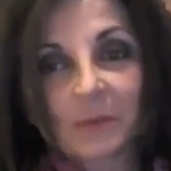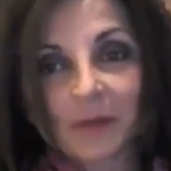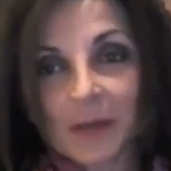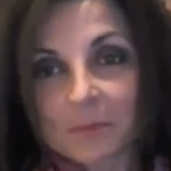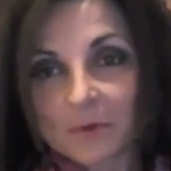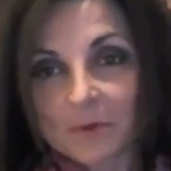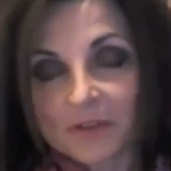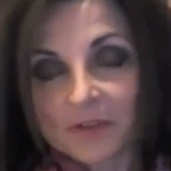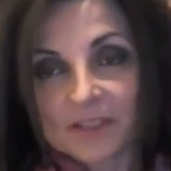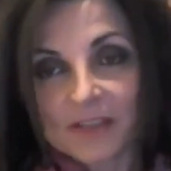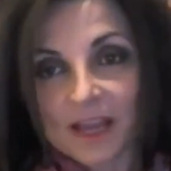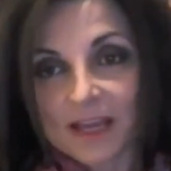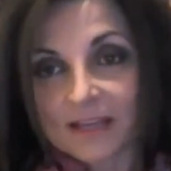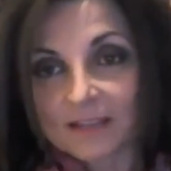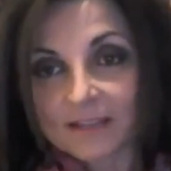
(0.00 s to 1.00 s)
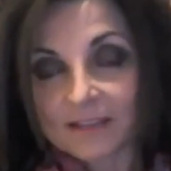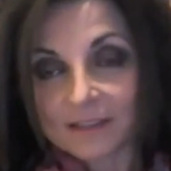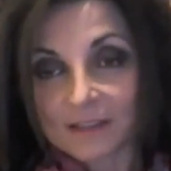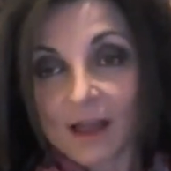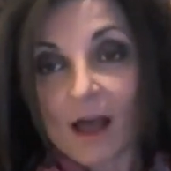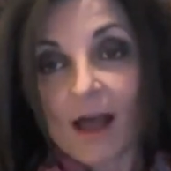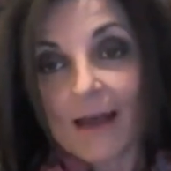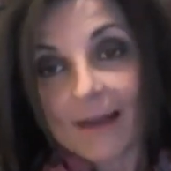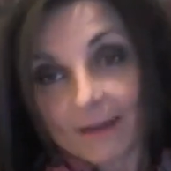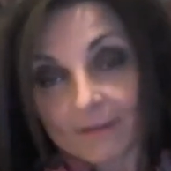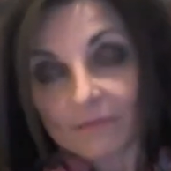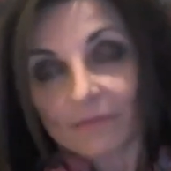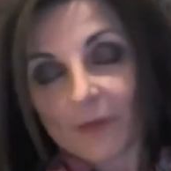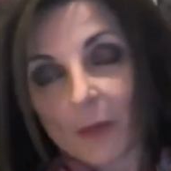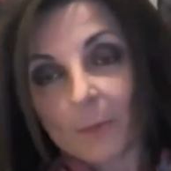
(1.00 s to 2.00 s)
been up on the site
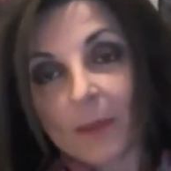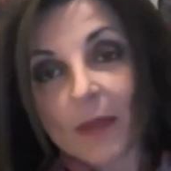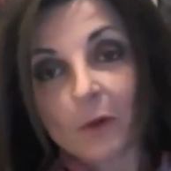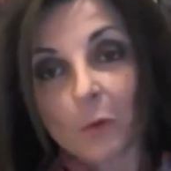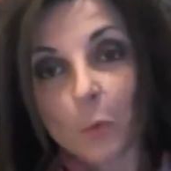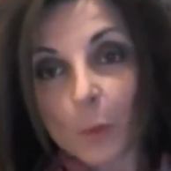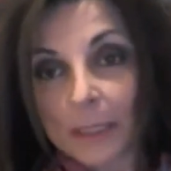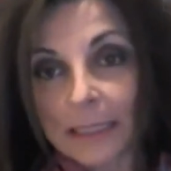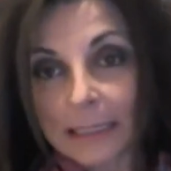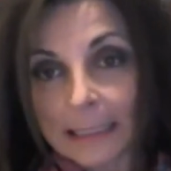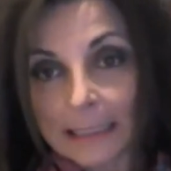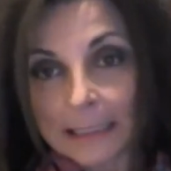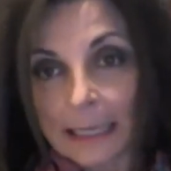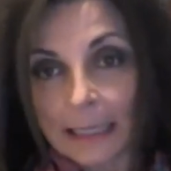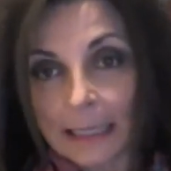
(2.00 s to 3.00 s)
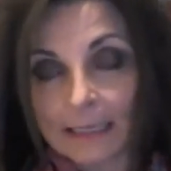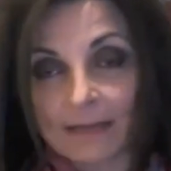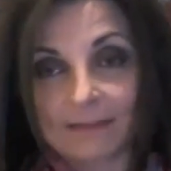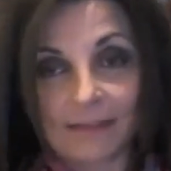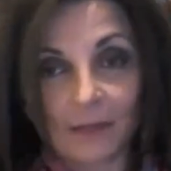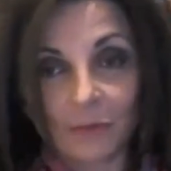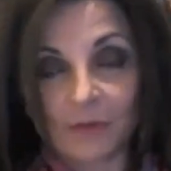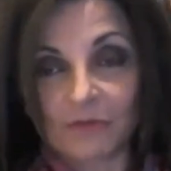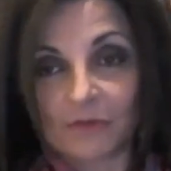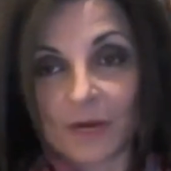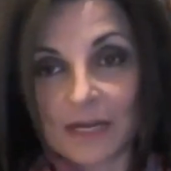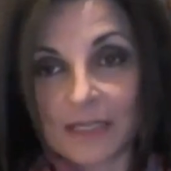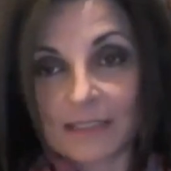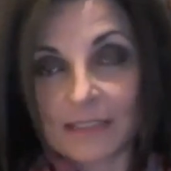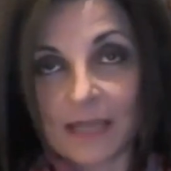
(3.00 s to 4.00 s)
live about a week, and I think we've
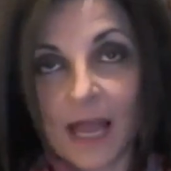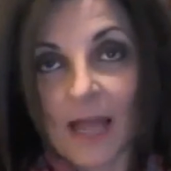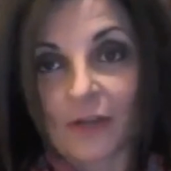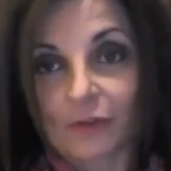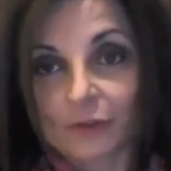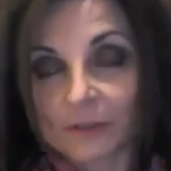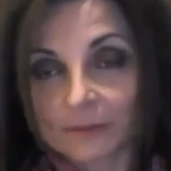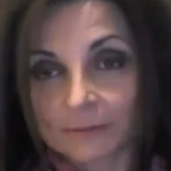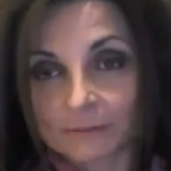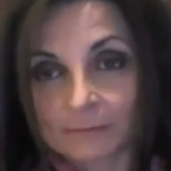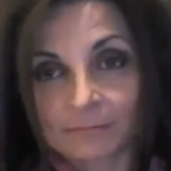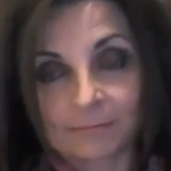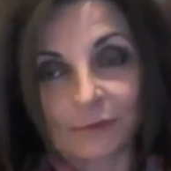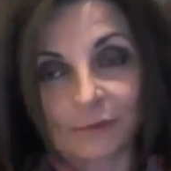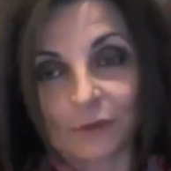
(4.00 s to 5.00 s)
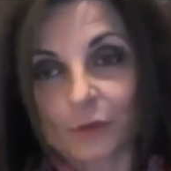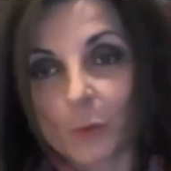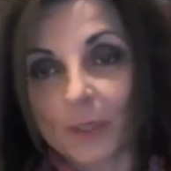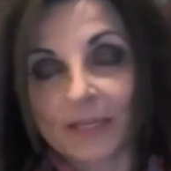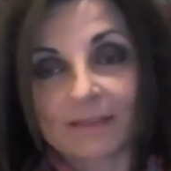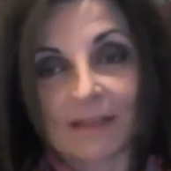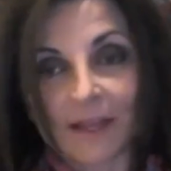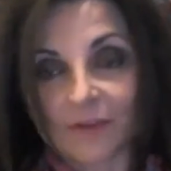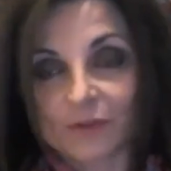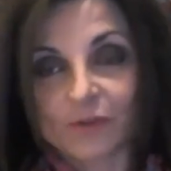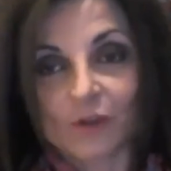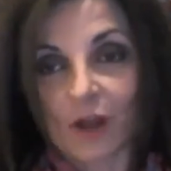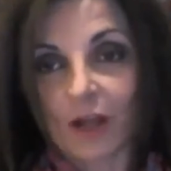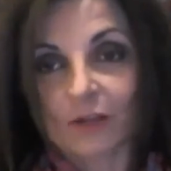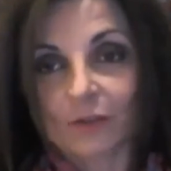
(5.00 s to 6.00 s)
raised
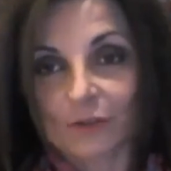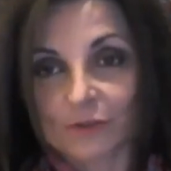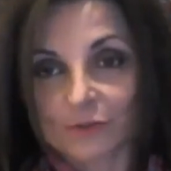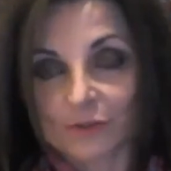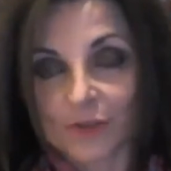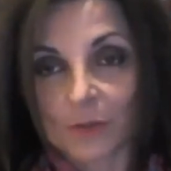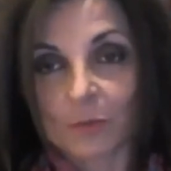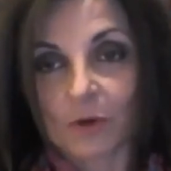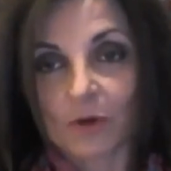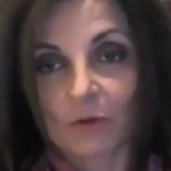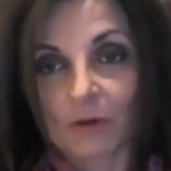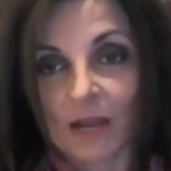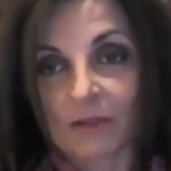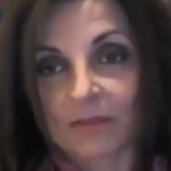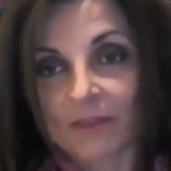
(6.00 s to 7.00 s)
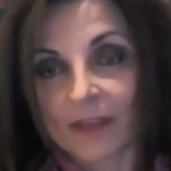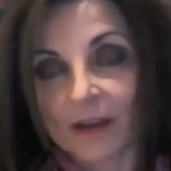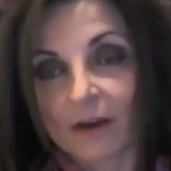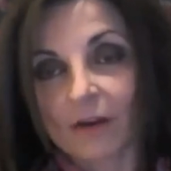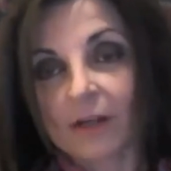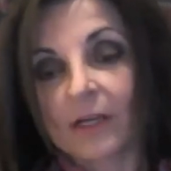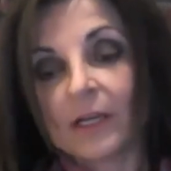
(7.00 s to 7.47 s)
$120,000 or somewhere around there.